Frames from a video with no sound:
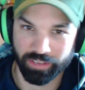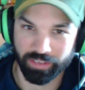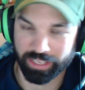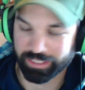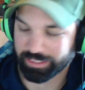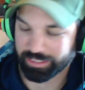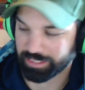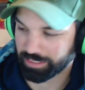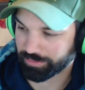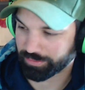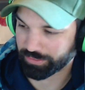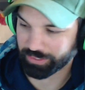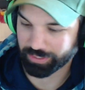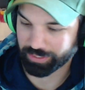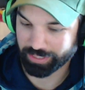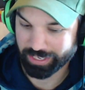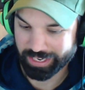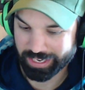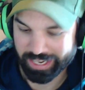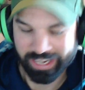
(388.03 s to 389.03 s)
So,
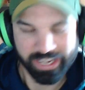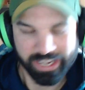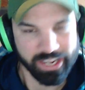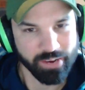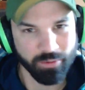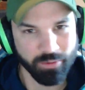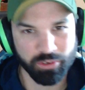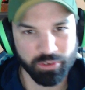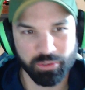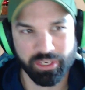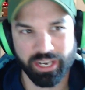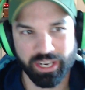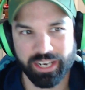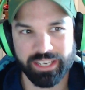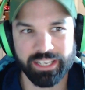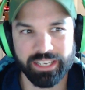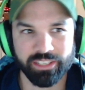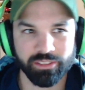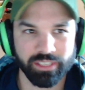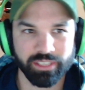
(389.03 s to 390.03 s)
which is kind of neat. So let's say
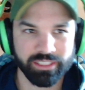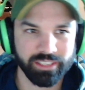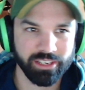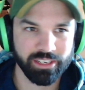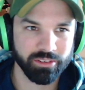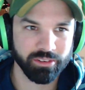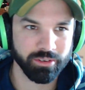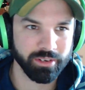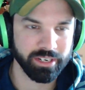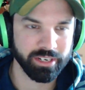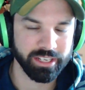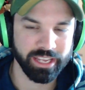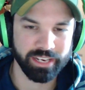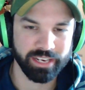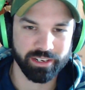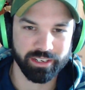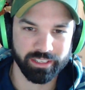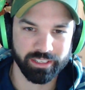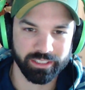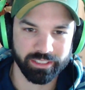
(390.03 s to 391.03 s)
you're doing like
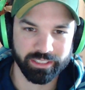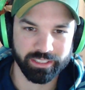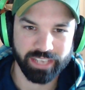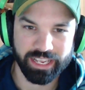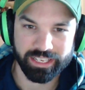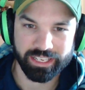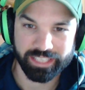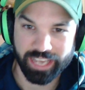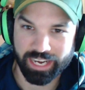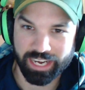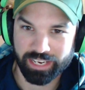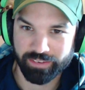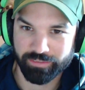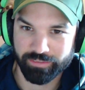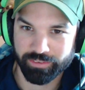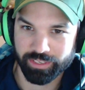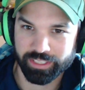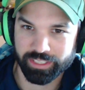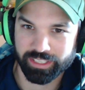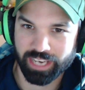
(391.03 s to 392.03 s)
tedding, for
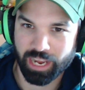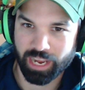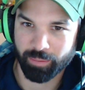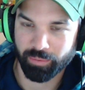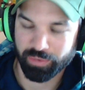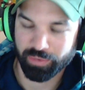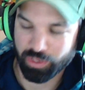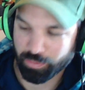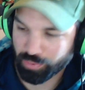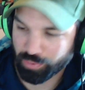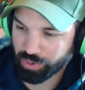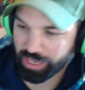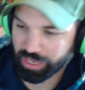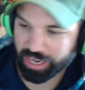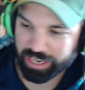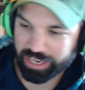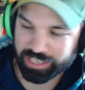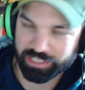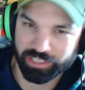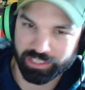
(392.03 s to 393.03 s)
example, you put it into the
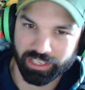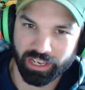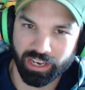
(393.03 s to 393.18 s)
auto